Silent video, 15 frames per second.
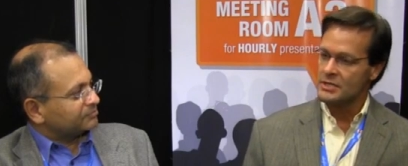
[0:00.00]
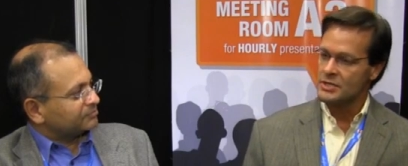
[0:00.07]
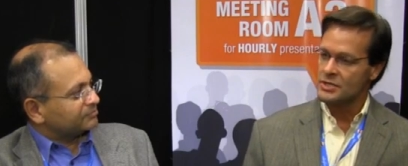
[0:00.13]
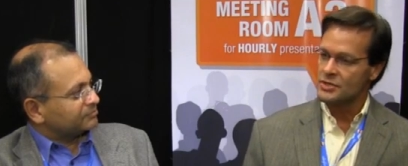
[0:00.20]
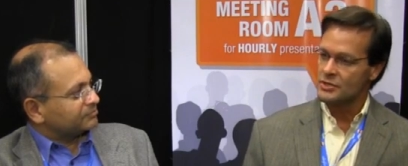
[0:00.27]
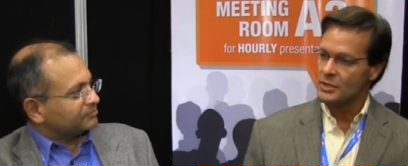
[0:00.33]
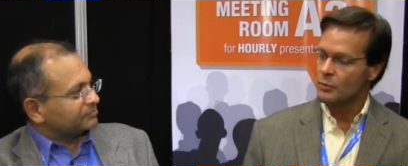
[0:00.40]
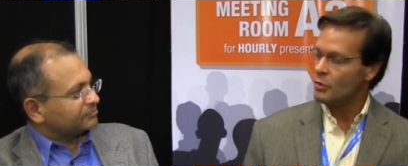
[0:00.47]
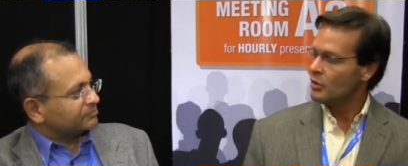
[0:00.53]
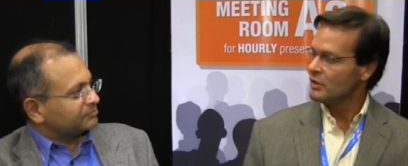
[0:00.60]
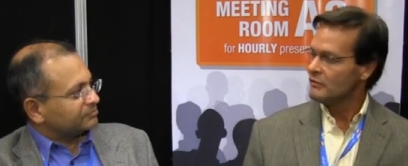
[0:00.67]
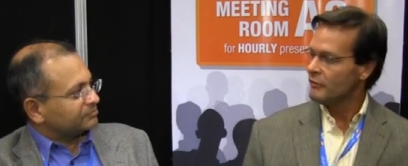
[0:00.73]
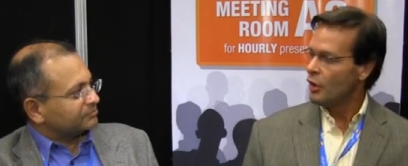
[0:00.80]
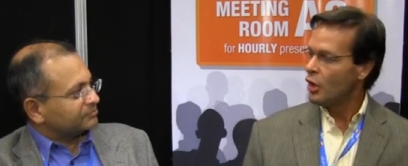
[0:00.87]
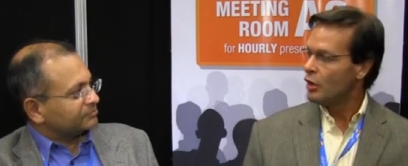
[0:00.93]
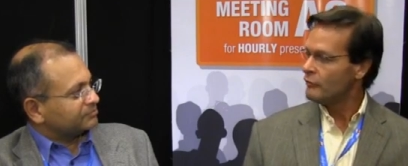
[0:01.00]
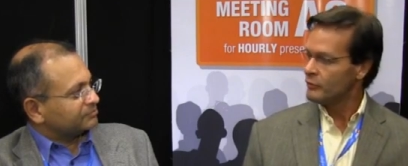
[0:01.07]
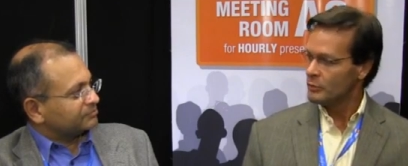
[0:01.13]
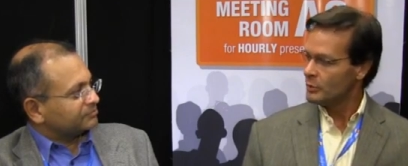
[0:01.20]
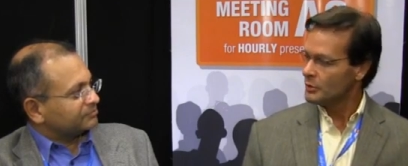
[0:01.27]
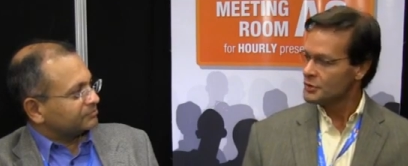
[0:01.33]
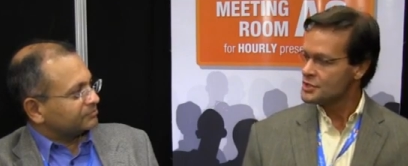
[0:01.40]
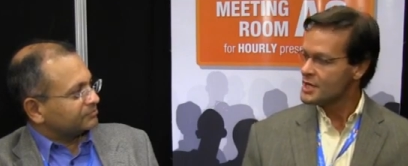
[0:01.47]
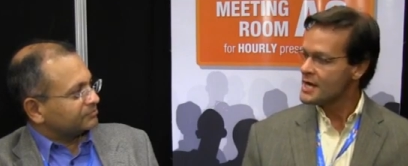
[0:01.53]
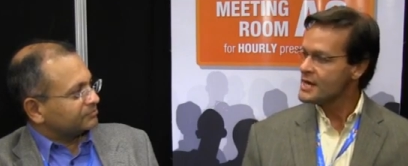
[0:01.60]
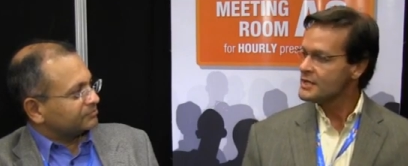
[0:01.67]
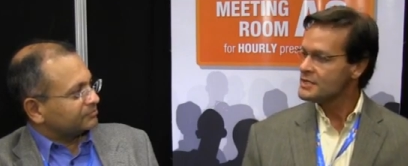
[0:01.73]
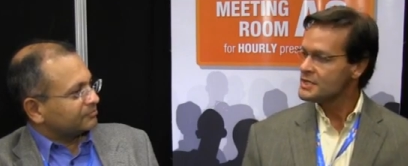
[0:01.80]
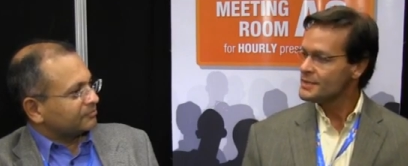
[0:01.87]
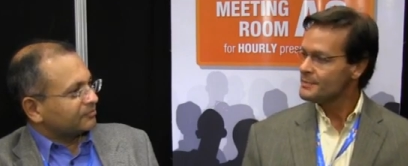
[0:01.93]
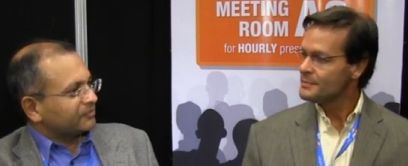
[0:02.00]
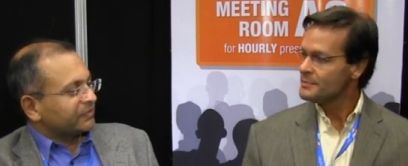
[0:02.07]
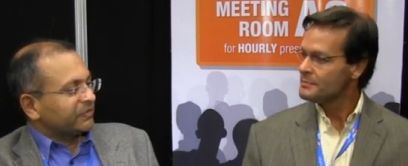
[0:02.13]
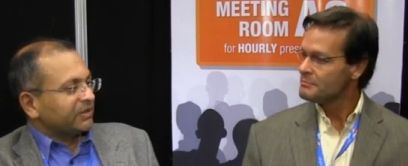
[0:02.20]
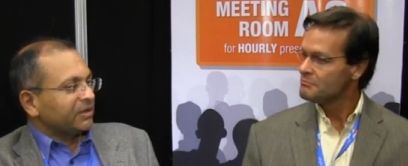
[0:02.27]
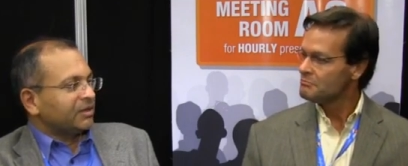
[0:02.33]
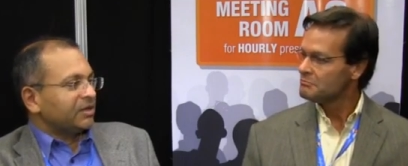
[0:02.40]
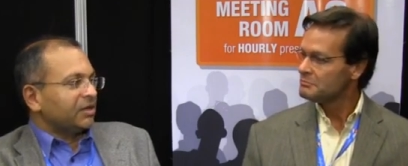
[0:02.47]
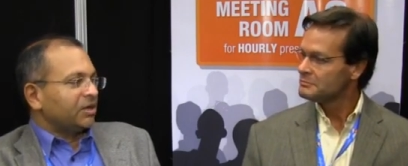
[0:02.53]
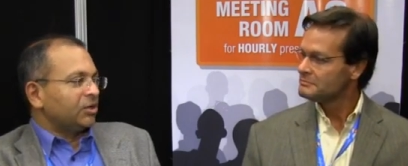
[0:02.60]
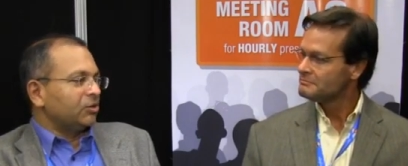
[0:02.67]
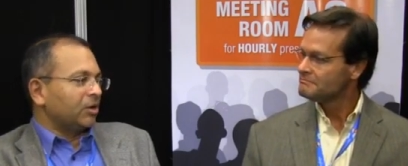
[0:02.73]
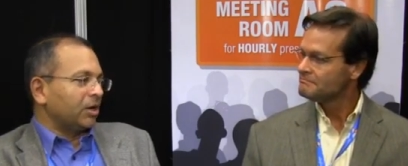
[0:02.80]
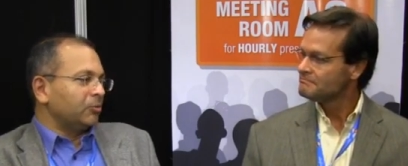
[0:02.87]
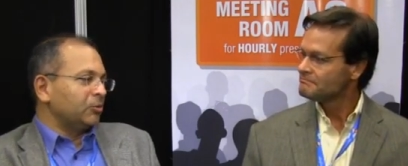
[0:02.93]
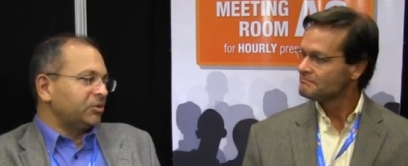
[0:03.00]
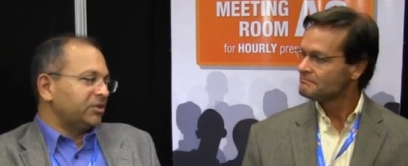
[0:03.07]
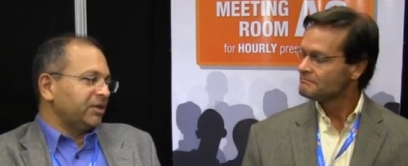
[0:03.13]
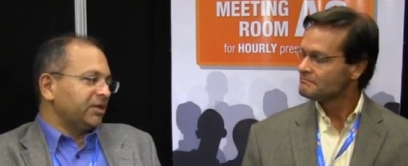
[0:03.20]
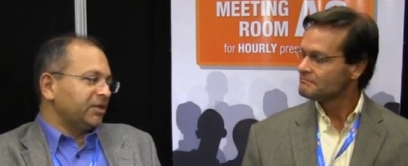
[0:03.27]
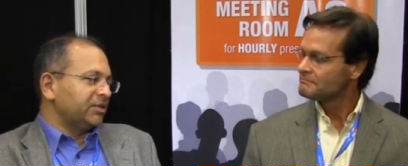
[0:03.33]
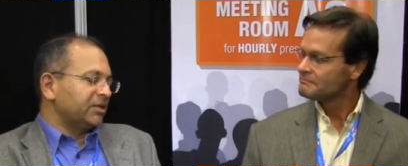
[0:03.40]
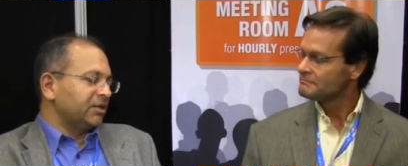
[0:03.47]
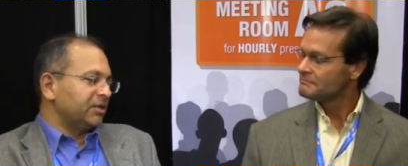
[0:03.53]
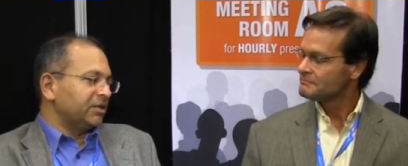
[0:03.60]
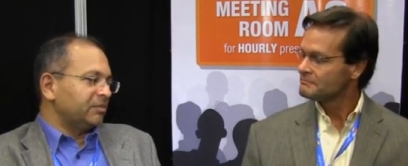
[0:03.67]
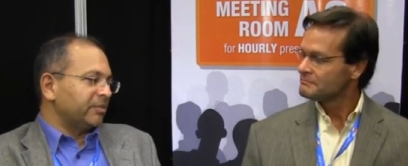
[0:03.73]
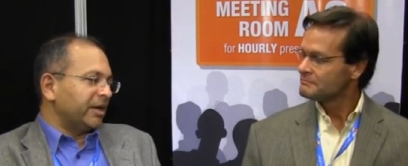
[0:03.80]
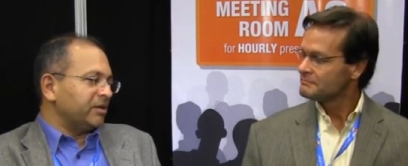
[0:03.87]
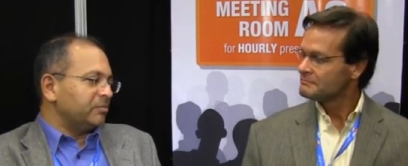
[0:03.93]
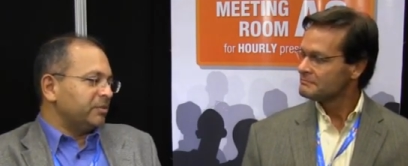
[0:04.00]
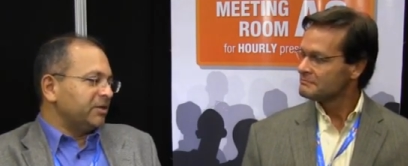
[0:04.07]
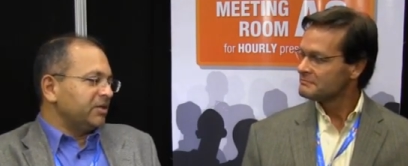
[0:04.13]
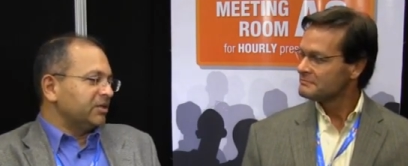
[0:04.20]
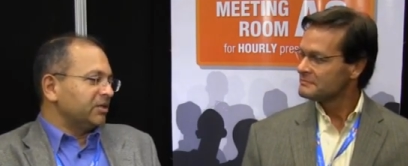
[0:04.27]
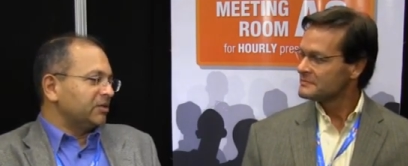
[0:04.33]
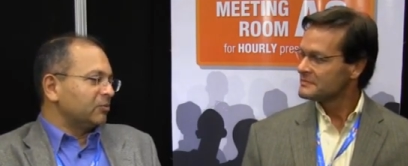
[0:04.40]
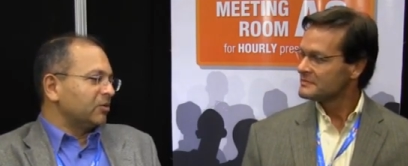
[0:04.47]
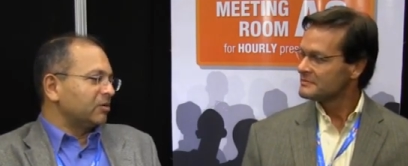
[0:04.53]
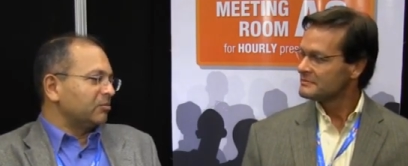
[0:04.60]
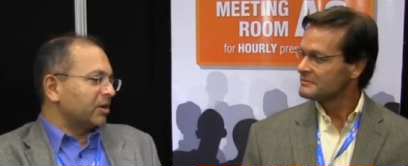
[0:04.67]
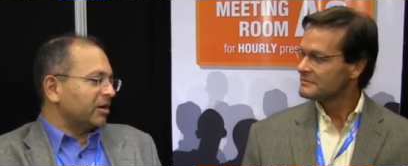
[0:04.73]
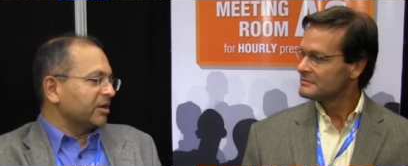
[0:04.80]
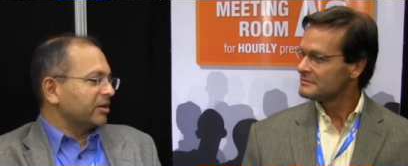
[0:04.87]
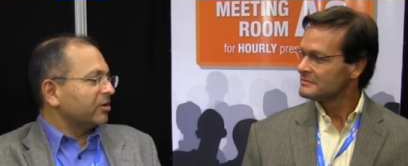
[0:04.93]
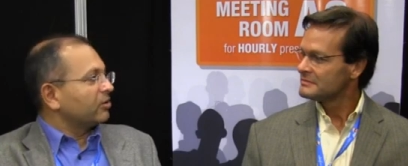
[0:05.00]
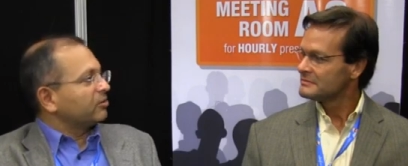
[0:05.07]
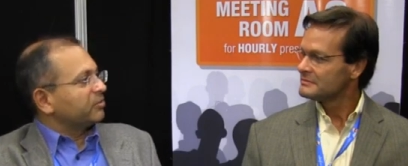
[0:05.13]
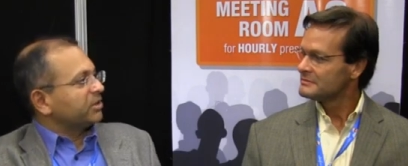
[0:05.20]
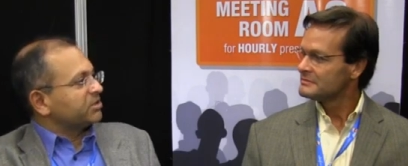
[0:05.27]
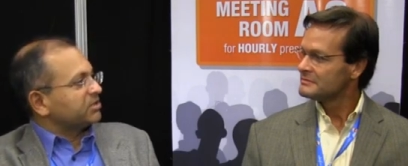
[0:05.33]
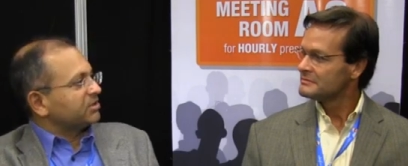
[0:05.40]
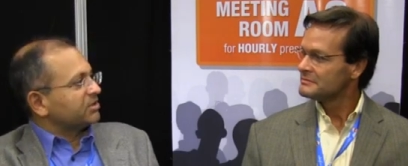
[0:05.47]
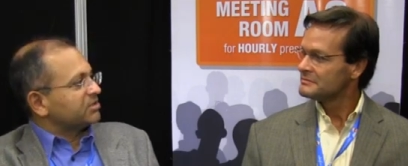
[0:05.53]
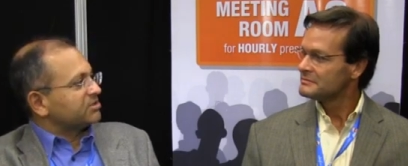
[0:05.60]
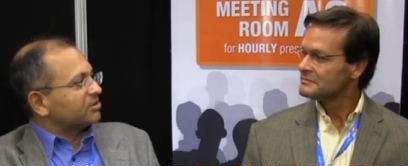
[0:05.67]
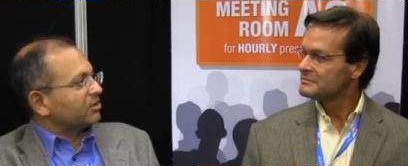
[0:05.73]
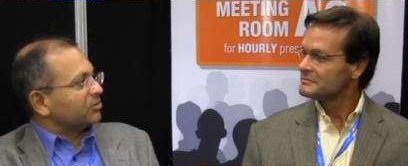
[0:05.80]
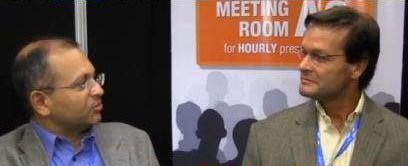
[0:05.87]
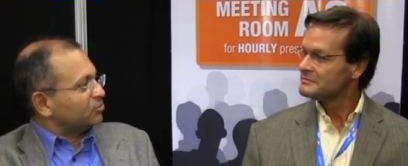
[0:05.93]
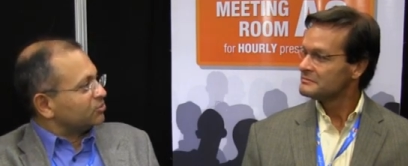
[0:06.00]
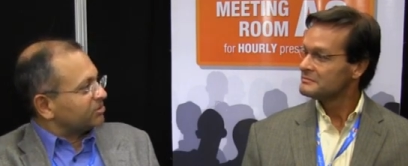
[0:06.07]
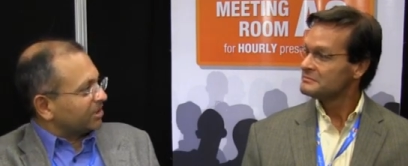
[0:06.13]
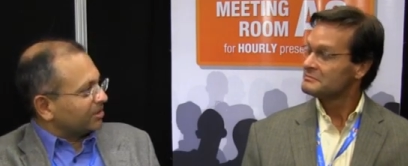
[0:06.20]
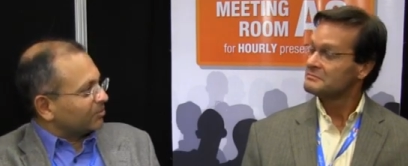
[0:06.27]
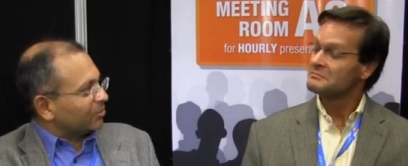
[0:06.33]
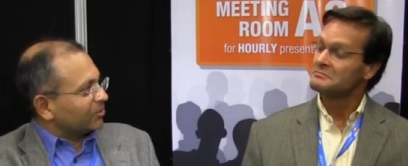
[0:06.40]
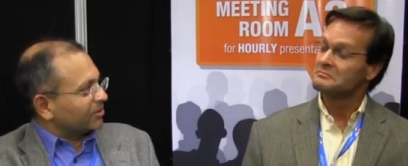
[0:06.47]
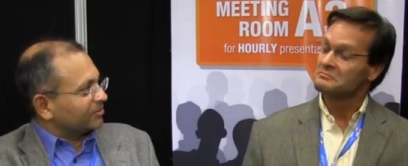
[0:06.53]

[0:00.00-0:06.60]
Speaker 1: industry will
Speaker 2: evolve or will change? You know, I would think that it might be that the word marketing automation is not used anymore.